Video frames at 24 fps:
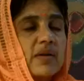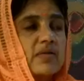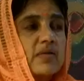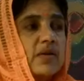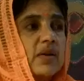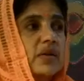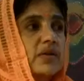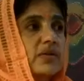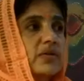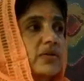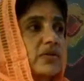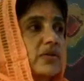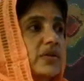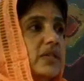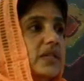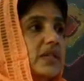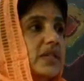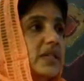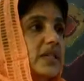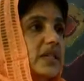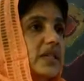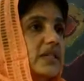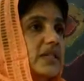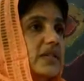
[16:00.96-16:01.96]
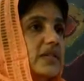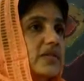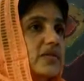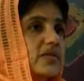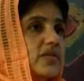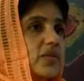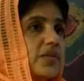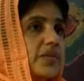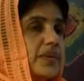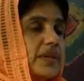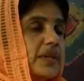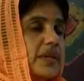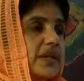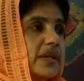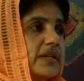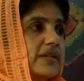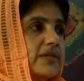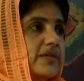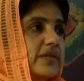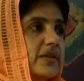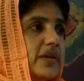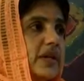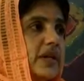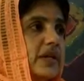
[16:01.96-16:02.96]
want to sit and just open a
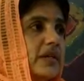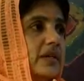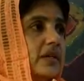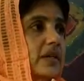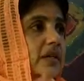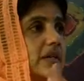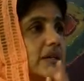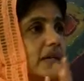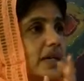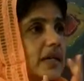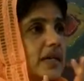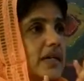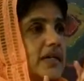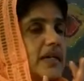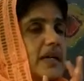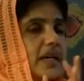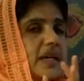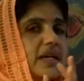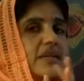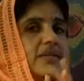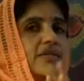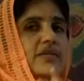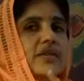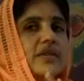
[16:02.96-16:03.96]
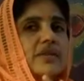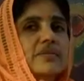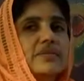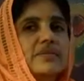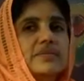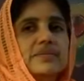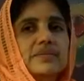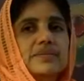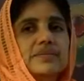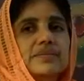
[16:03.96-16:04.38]
restaurant, encourage them.